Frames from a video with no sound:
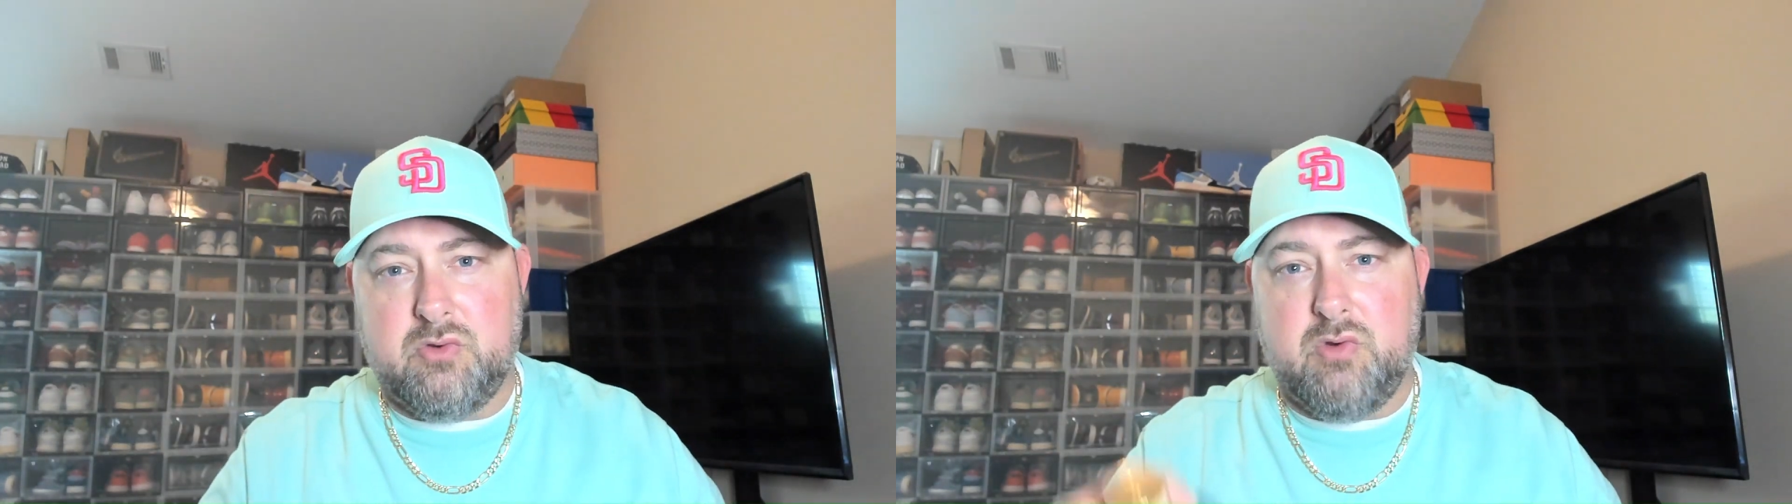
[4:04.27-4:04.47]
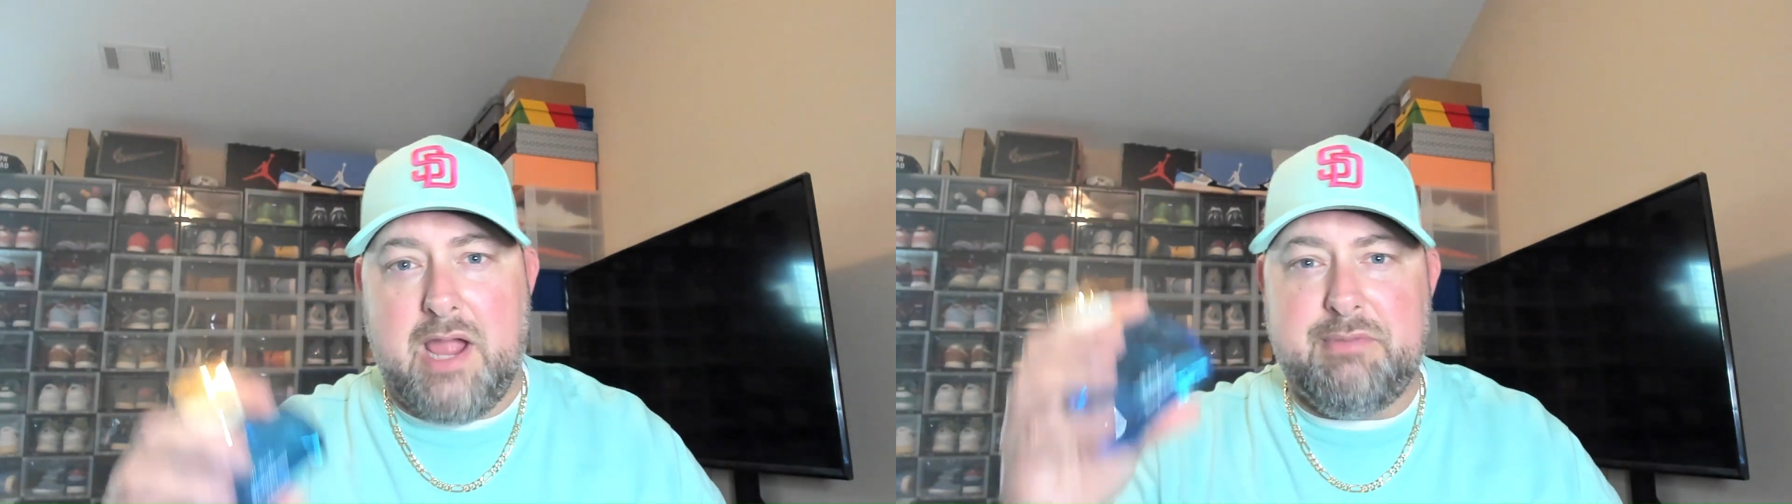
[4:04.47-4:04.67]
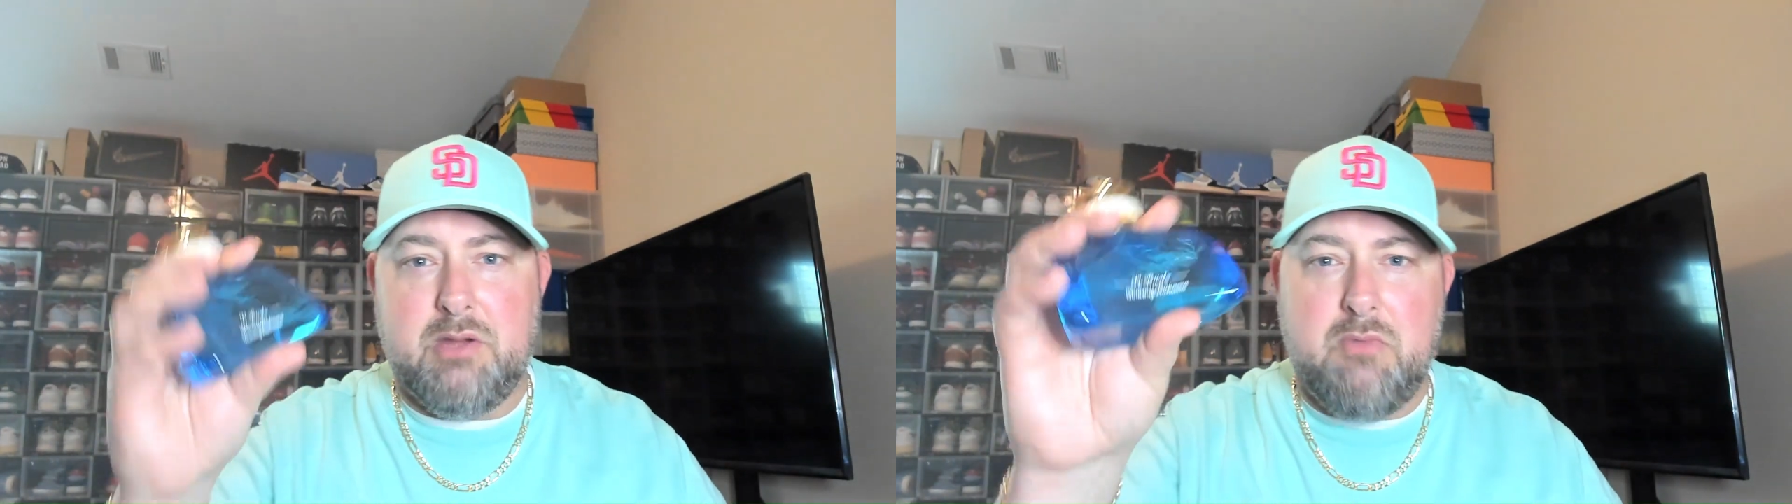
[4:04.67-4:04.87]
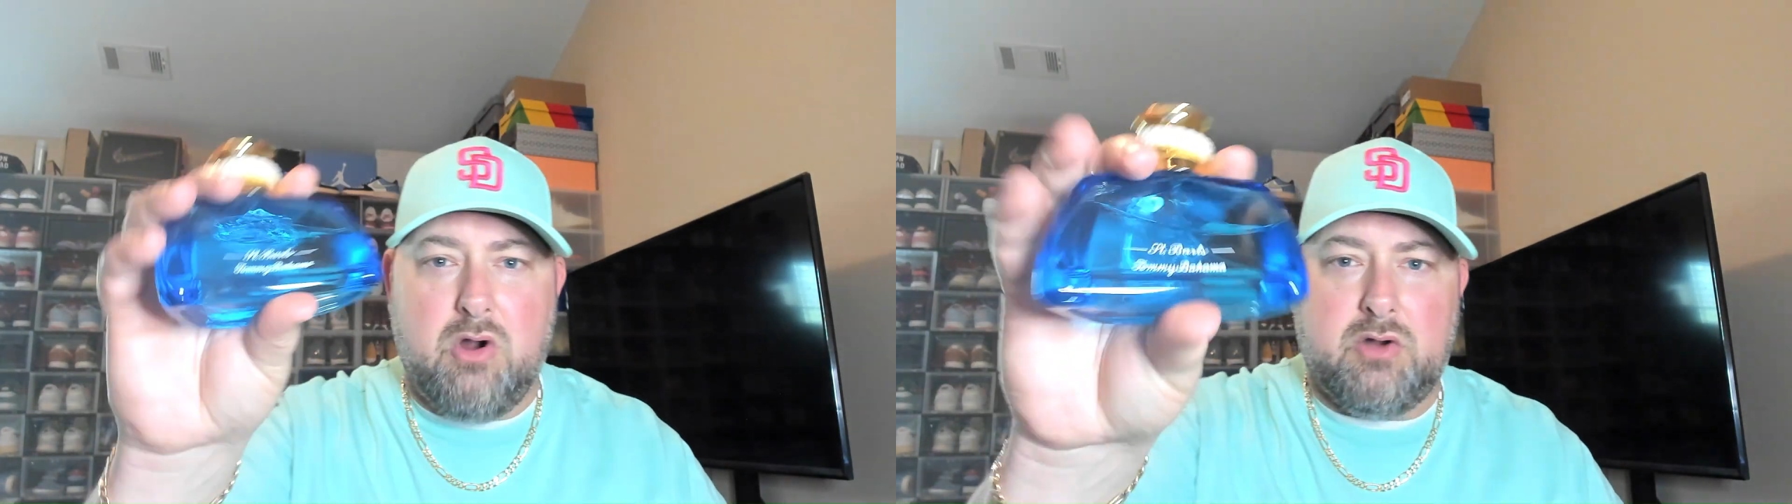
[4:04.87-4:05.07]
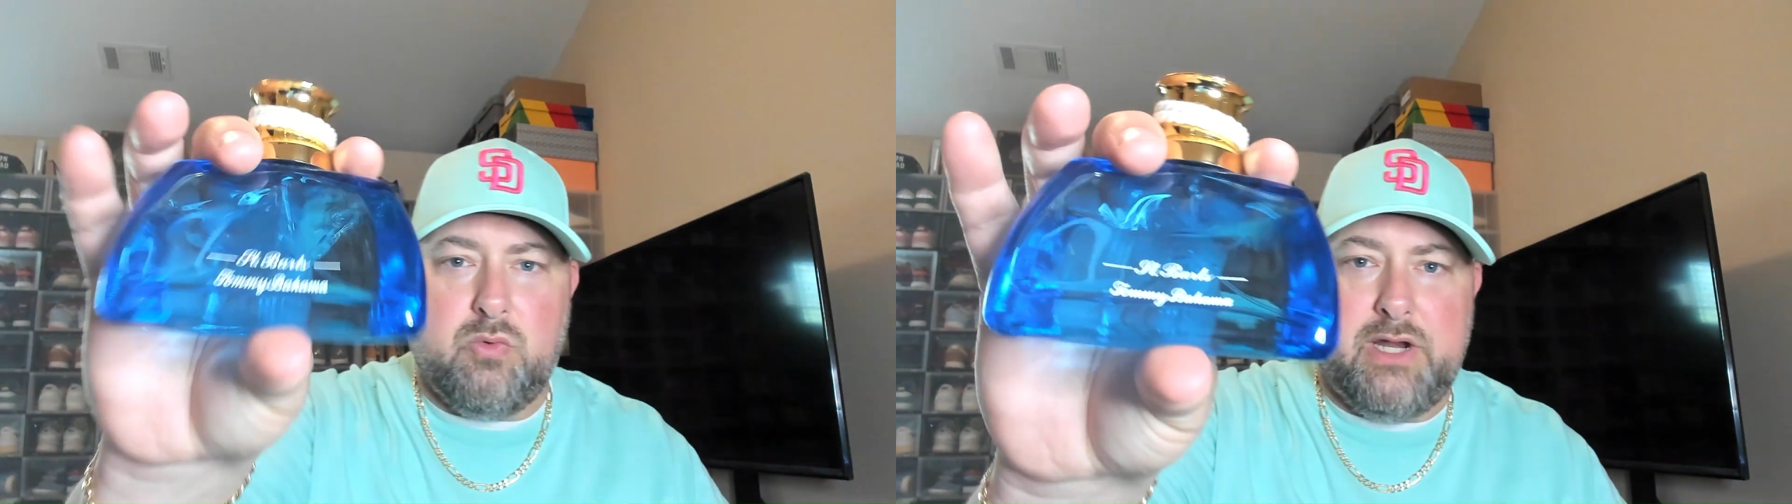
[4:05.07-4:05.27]
Grab you a
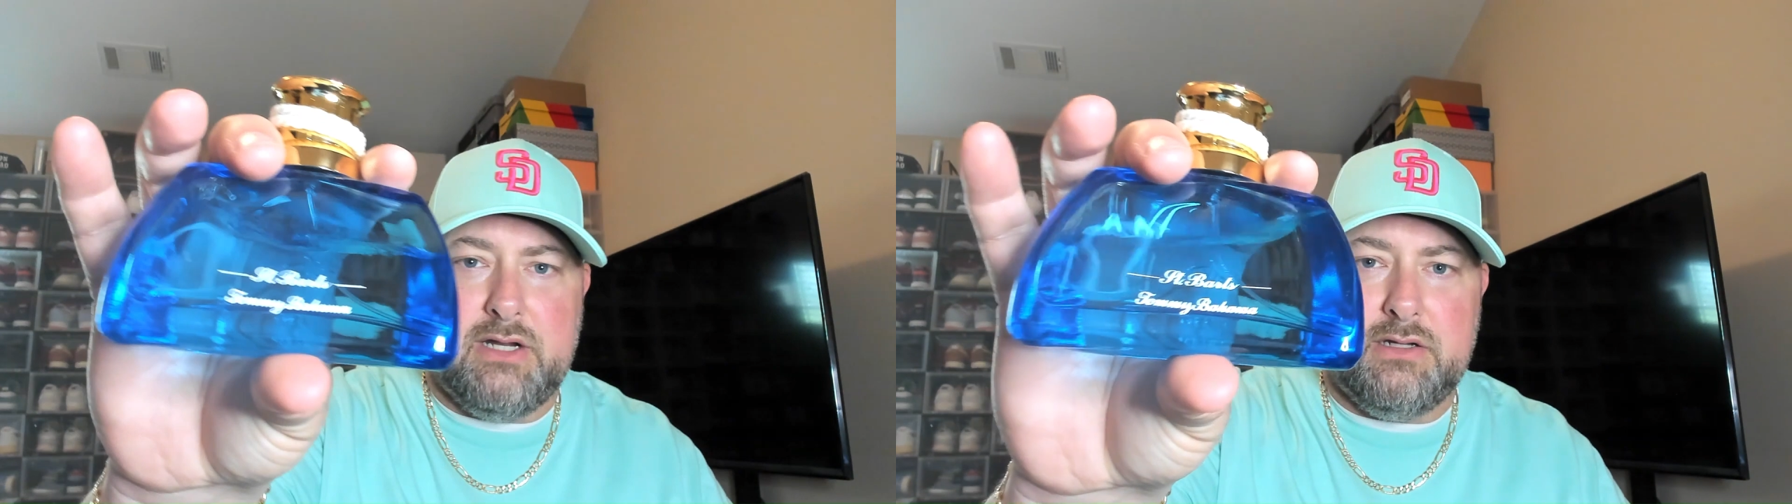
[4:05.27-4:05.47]
margarita.